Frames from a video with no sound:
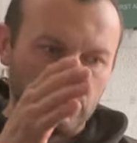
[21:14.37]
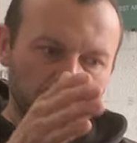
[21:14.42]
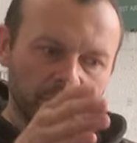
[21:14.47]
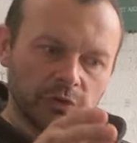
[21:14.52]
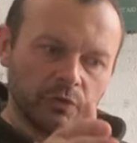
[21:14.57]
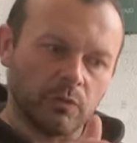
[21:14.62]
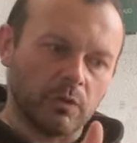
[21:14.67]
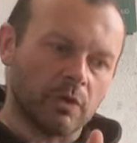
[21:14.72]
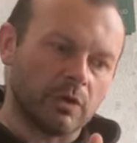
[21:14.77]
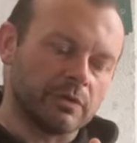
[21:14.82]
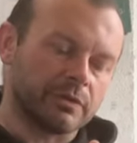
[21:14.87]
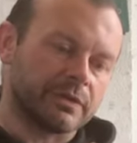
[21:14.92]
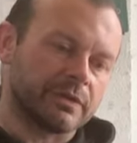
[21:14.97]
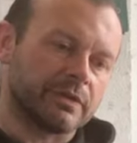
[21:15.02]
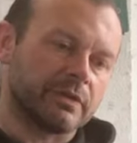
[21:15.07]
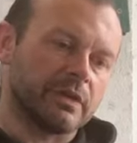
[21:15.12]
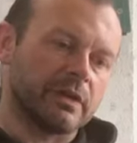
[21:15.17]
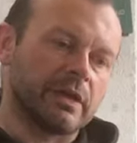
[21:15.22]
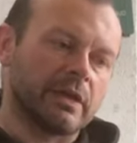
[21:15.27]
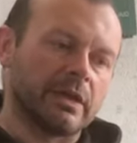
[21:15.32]
You want
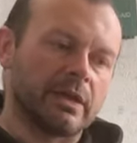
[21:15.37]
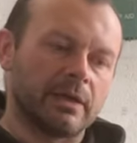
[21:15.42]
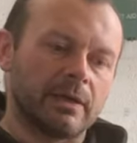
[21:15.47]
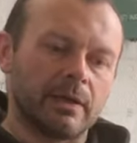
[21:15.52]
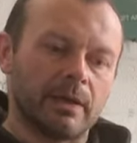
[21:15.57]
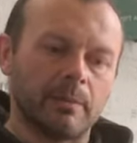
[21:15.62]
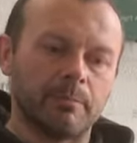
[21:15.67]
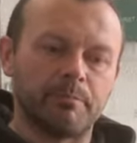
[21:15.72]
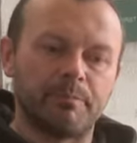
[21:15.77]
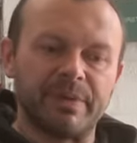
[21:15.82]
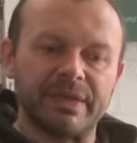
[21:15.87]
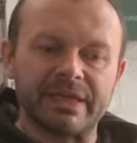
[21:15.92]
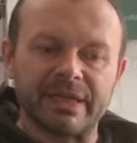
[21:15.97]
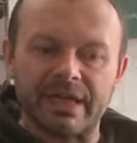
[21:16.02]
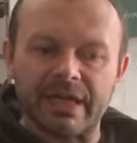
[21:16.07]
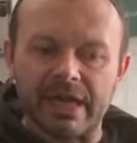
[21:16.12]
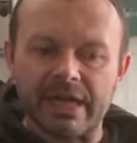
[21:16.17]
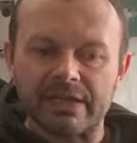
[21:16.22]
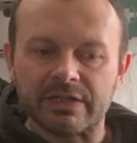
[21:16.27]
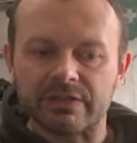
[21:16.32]
uh, a bigger
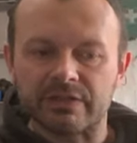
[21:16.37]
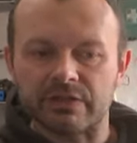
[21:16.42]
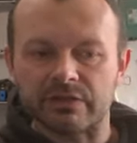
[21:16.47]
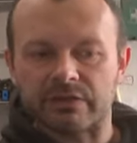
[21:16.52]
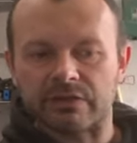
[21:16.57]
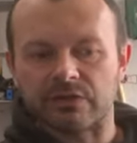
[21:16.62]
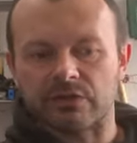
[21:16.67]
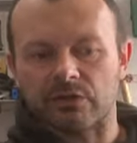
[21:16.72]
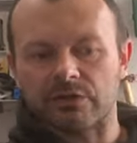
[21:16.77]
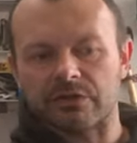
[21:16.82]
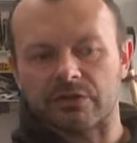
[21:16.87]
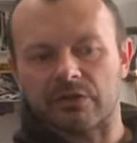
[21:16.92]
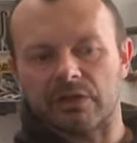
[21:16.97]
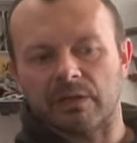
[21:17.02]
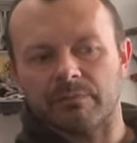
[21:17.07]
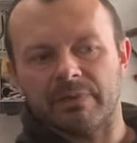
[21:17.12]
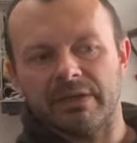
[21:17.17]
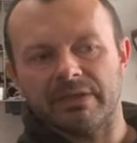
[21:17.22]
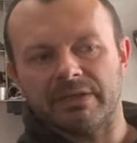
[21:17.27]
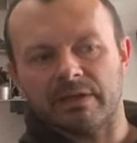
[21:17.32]
engine, so he's going
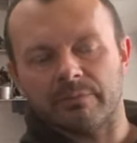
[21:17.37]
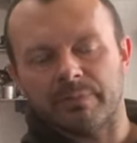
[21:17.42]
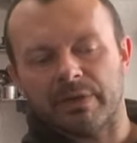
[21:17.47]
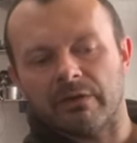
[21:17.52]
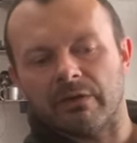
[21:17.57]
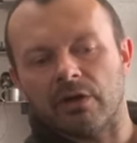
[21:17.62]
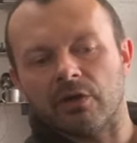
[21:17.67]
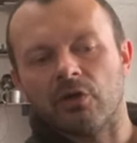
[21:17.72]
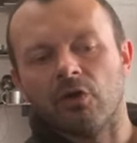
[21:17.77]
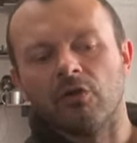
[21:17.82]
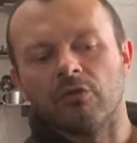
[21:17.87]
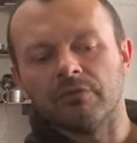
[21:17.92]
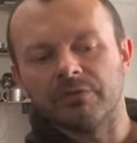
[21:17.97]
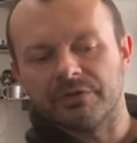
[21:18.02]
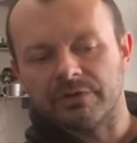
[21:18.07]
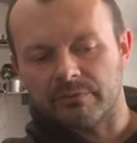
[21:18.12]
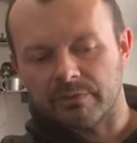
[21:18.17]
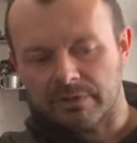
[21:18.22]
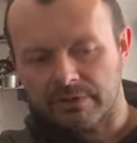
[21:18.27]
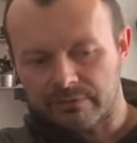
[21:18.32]
to make that power
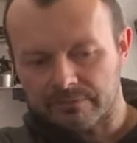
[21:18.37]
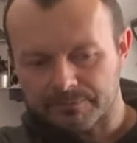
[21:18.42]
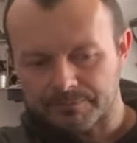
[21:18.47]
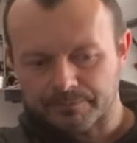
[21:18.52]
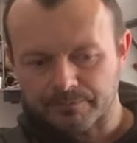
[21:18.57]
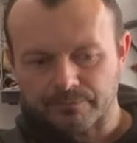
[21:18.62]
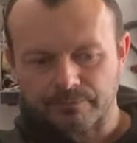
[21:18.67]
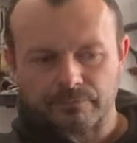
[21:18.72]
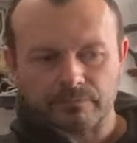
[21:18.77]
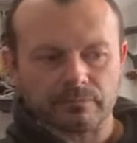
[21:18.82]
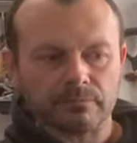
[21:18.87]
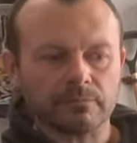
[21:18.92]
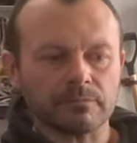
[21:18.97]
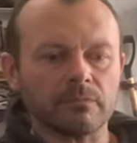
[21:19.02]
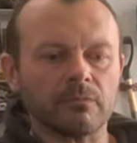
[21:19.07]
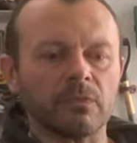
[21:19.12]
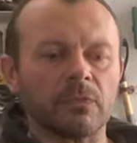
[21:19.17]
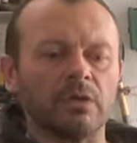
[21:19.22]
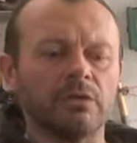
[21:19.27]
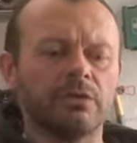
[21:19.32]
comfortably.
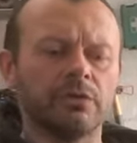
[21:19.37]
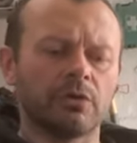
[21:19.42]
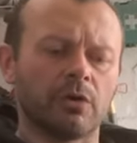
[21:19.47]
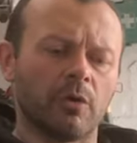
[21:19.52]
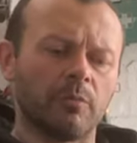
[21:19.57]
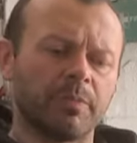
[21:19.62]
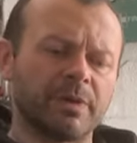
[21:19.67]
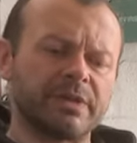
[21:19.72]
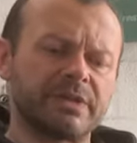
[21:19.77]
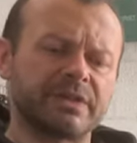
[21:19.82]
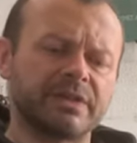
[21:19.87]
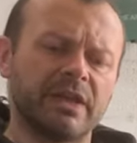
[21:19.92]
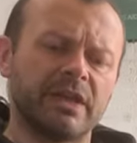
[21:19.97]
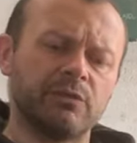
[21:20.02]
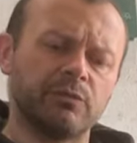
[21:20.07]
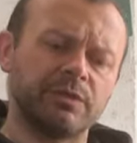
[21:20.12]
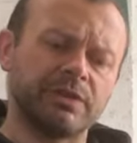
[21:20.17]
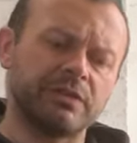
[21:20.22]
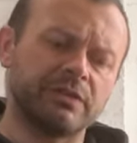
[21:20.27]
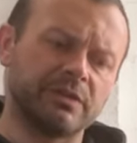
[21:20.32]
You
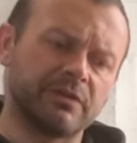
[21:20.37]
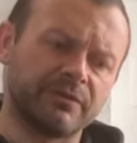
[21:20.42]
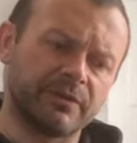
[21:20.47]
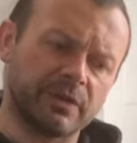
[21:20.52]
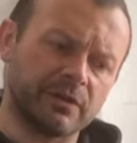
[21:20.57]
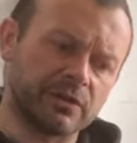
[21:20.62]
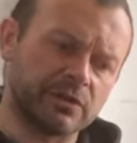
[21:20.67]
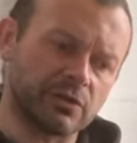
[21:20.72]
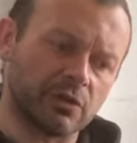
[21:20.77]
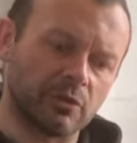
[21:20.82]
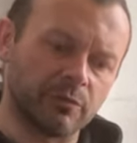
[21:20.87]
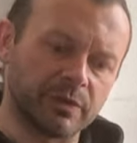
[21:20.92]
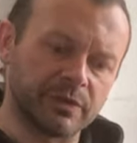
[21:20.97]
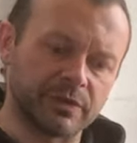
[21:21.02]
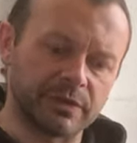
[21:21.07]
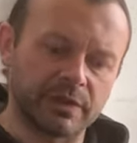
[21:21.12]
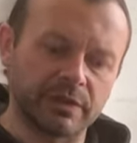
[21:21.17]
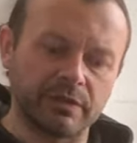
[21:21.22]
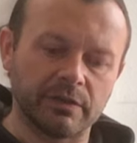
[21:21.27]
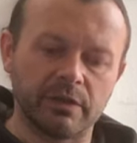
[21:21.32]
compensate with a different
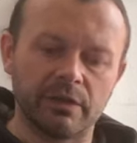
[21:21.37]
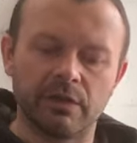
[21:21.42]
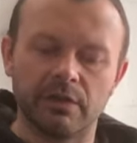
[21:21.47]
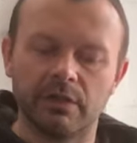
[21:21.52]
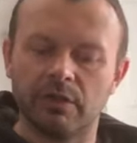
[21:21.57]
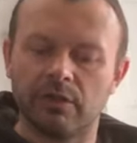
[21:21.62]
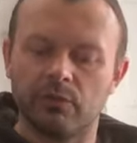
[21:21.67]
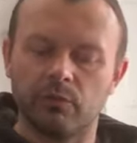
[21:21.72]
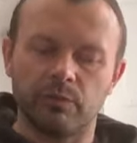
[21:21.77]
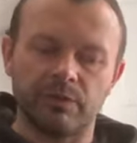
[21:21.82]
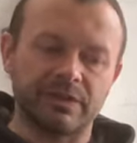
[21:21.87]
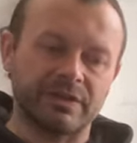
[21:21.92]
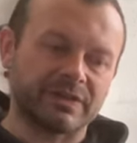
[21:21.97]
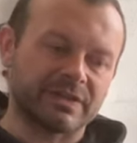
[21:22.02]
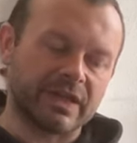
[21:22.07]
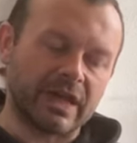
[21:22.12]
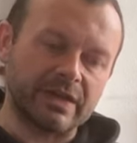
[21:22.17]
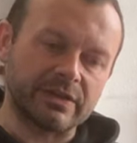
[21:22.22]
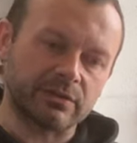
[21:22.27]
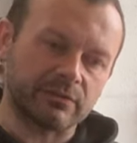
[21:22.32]
geometry, with the
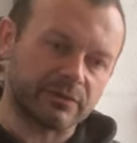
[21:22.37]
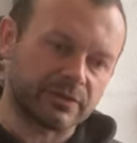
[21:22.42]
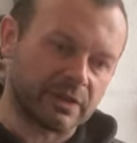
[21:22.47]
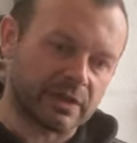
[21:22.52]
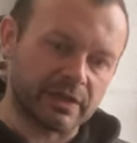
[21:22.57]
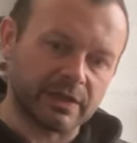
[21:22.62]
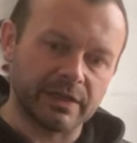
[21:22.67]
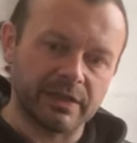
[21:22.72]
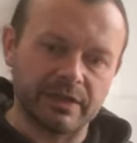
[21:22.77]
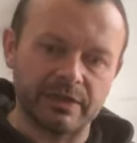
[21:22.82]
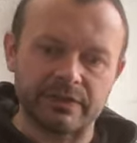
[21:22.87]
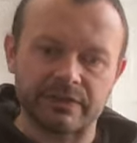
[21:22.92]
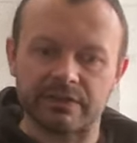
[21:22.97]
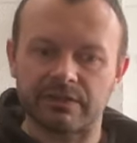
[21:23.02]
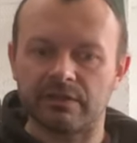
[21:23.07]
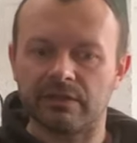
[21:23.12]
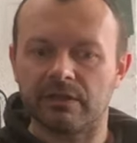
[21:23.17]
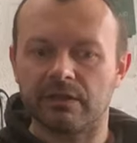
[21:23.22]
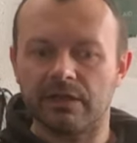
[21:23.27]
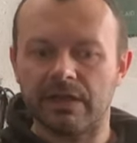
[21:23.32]
size of tires,
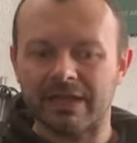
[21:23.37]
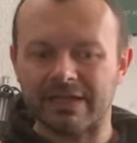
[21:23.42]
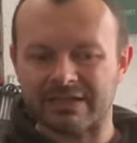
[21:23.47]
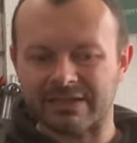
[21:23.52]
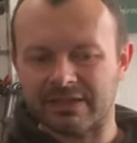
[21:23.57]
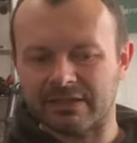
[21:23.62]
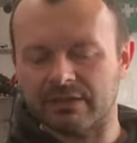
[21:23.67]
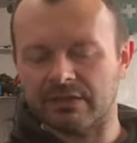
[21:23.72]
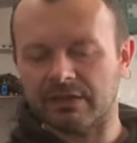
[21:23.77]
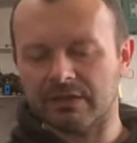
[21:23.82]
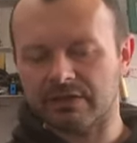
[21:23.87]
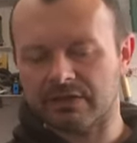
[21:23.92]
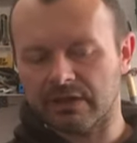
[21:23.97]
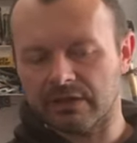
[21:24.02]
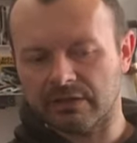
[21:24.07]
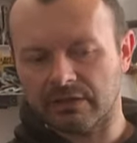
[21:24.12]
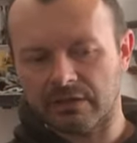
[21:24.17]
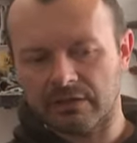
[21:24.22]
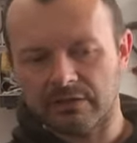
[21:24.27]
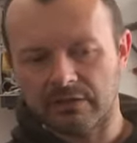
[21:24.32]
etc.,
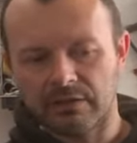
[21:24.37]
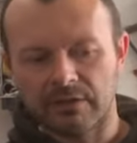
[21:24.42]
etc.